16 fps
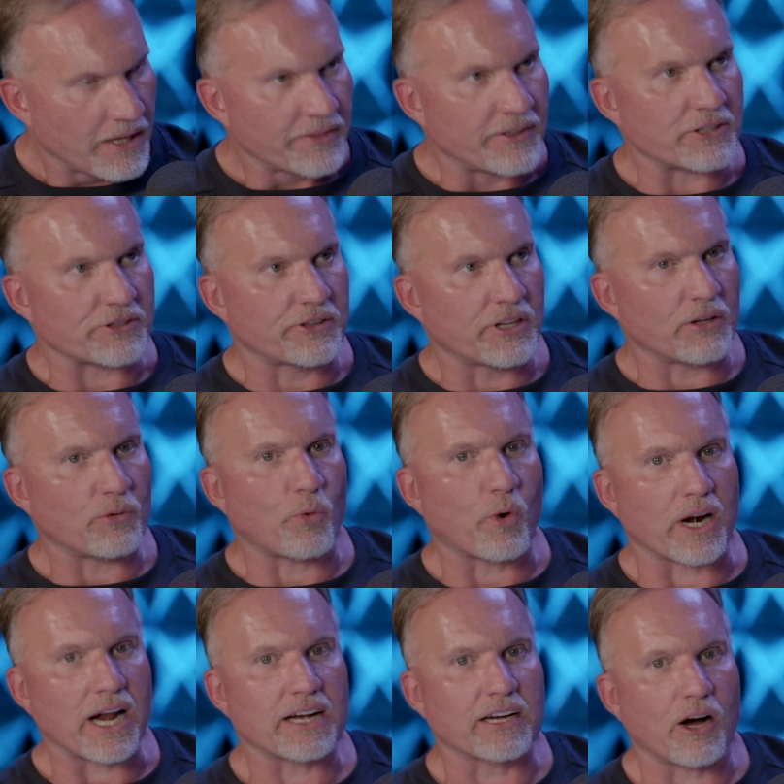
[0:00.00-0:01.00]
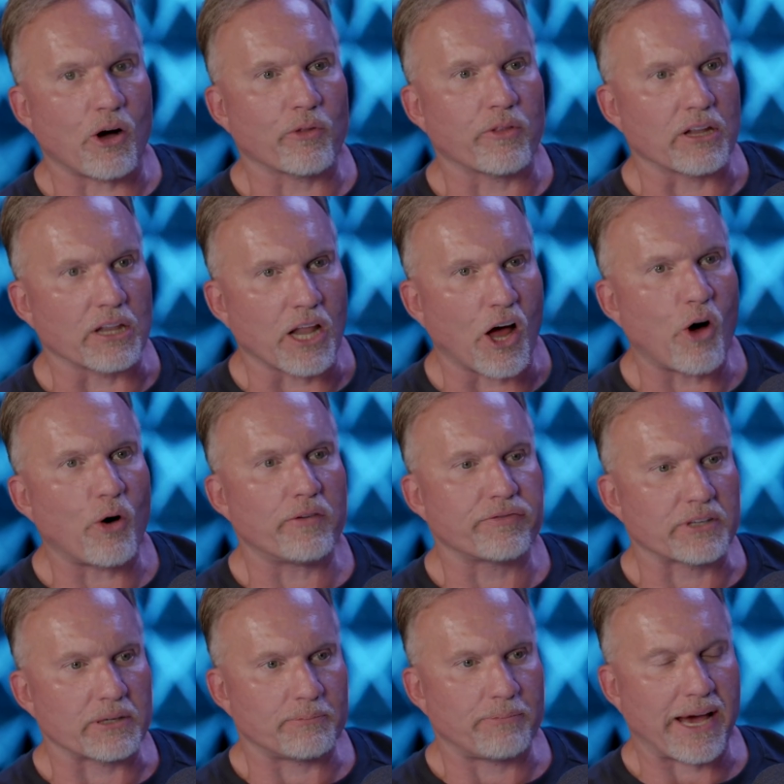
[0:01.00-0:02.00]
There's what I call the law
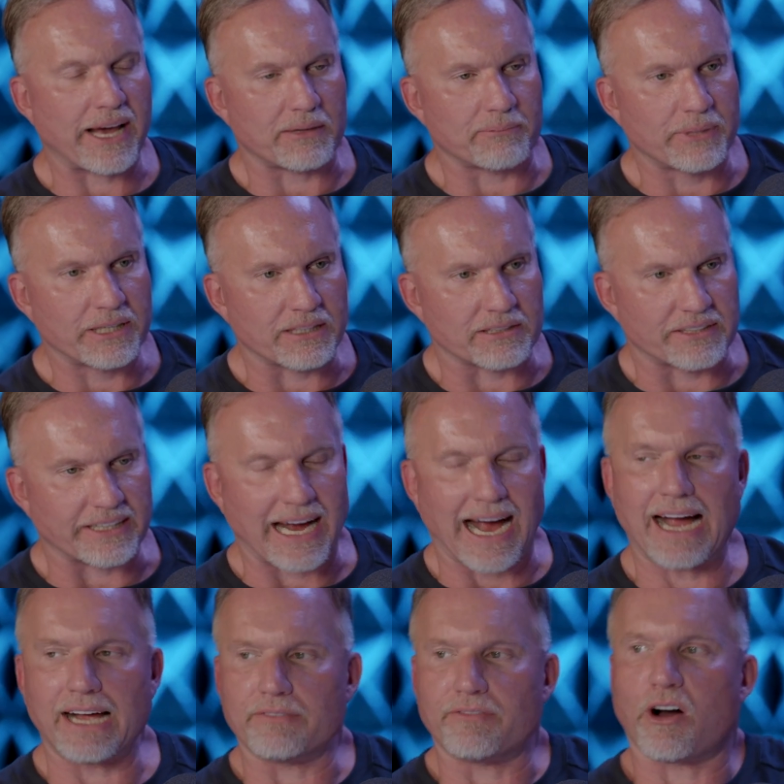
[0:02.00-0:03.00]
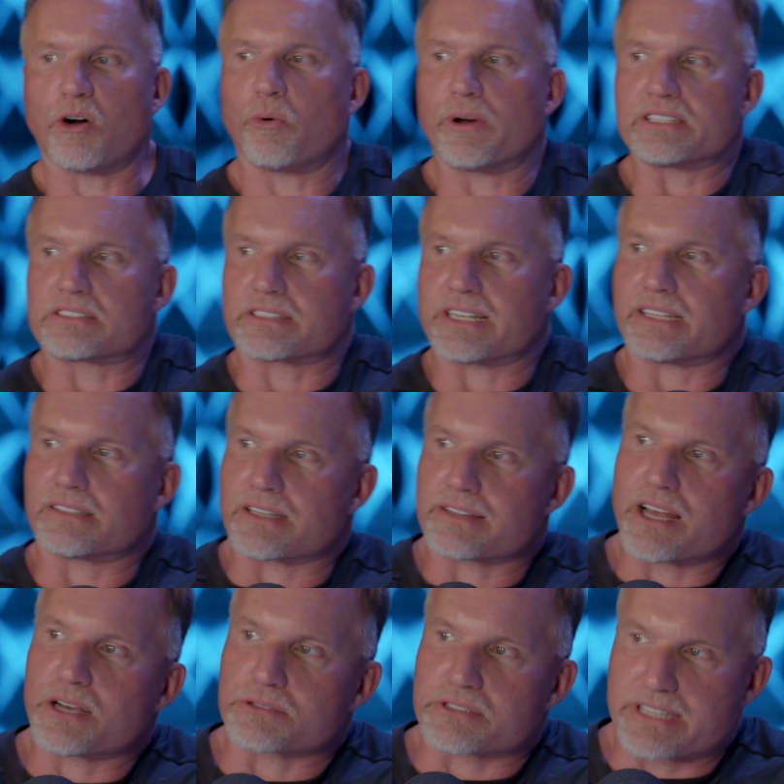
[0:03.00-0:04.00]
of compatibility. I have always said to
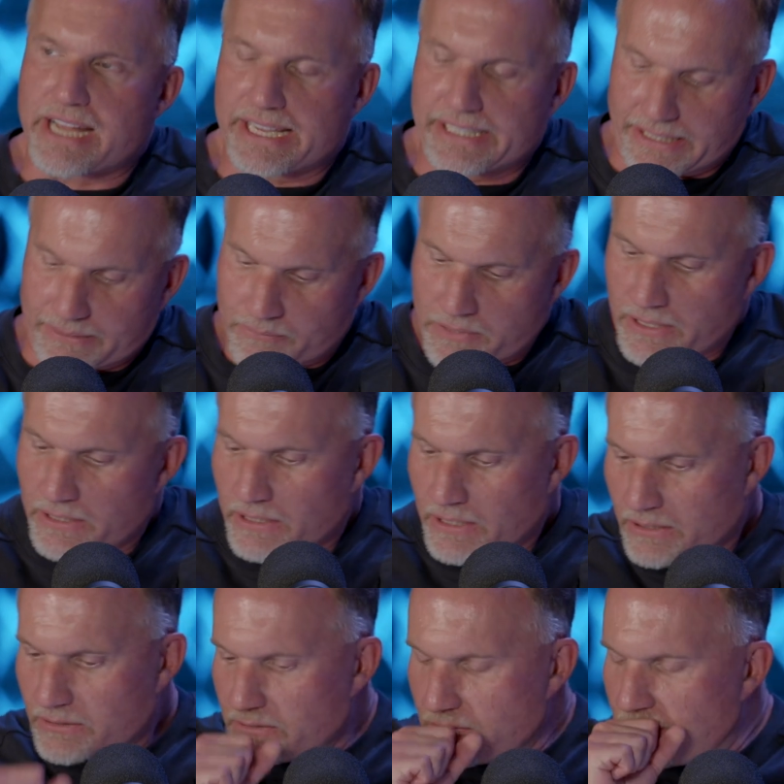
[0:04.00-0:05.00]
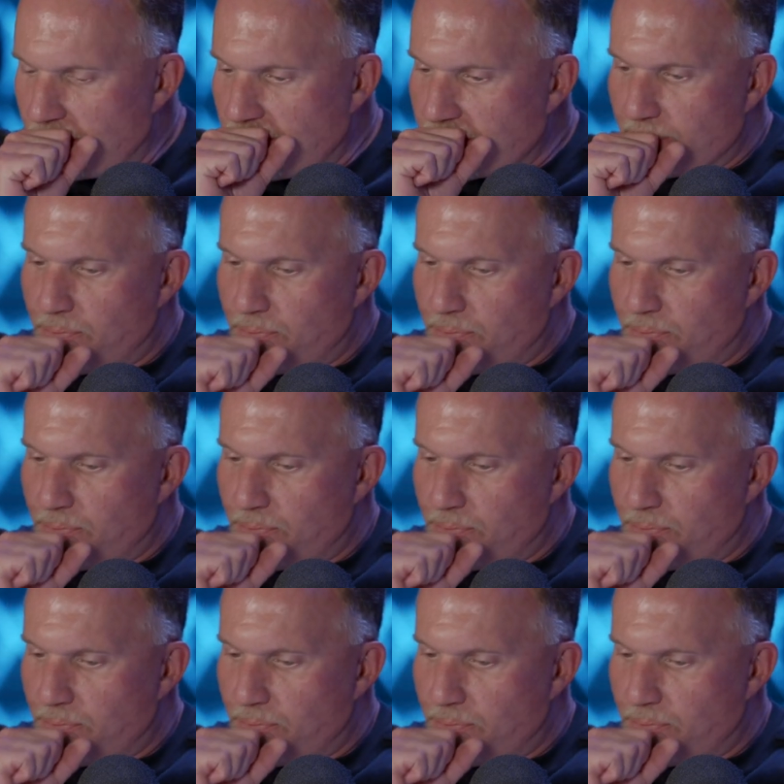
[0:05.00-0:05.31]
those dating, they